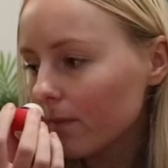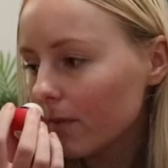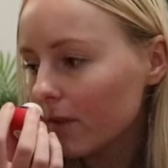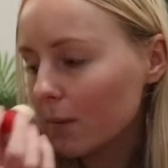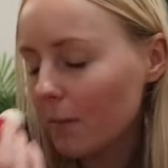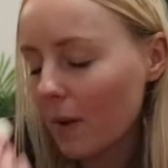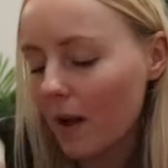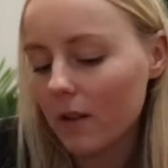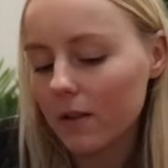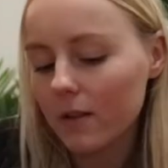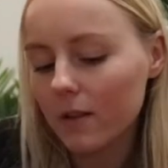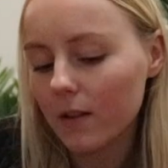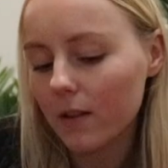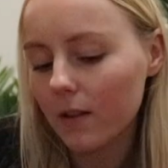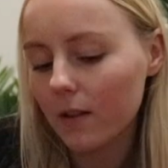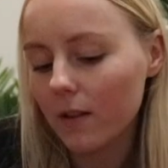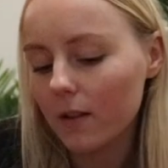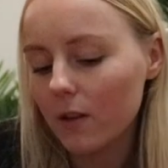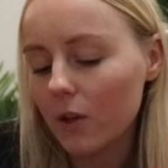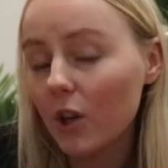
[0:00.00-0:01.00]
smells
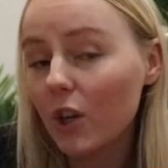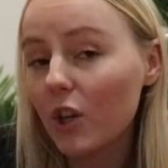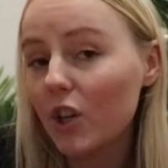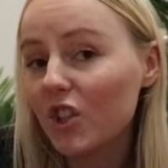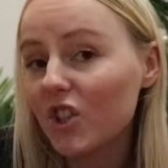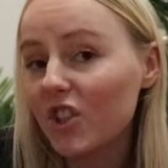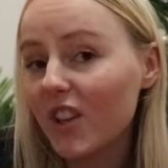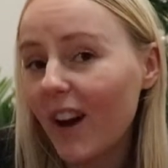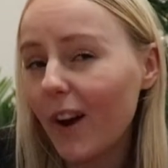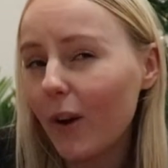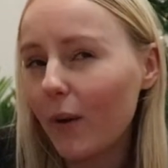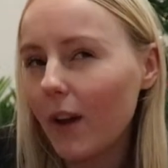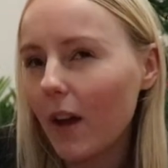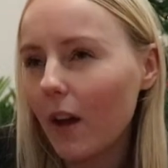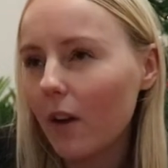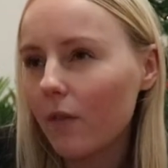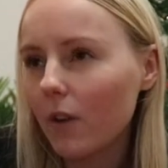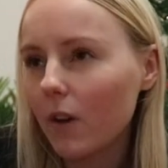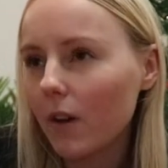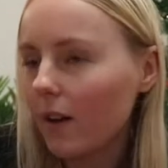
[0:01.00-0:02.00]
cherry
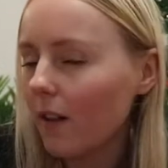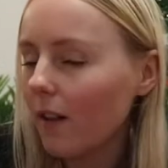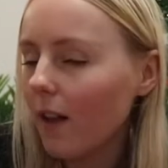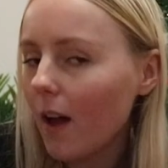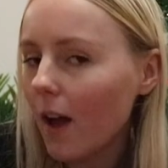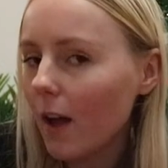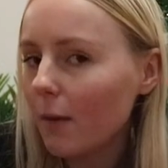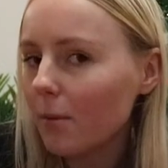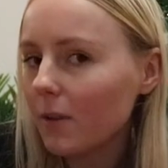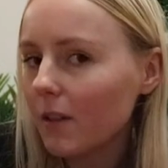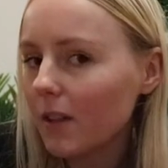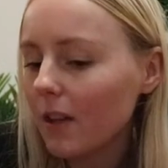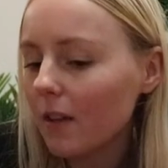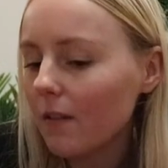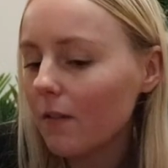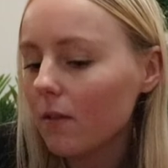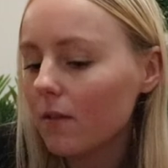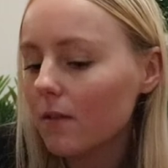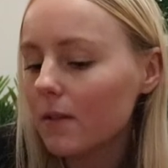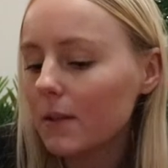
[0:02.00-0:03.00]
and vanilla, I believe.
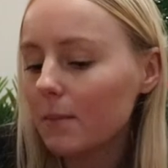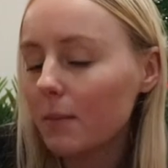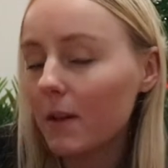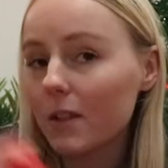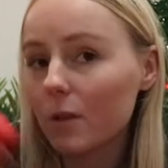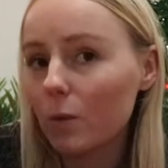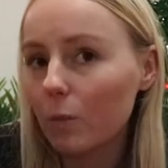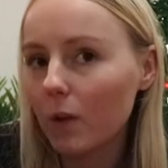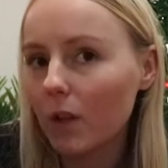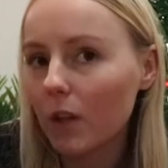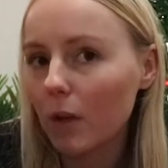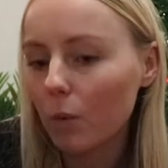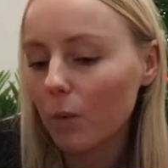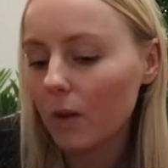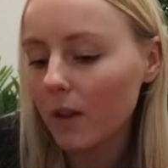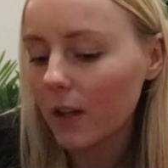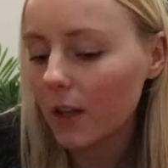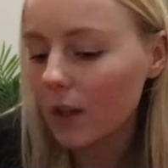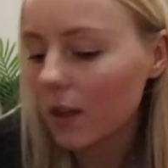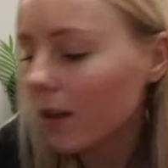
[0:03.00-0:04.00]
It smells really,
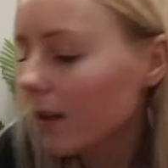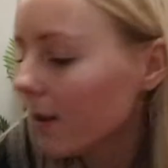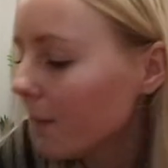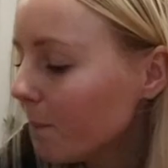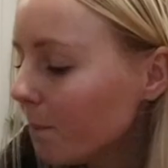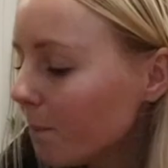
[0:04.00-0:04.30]
really good.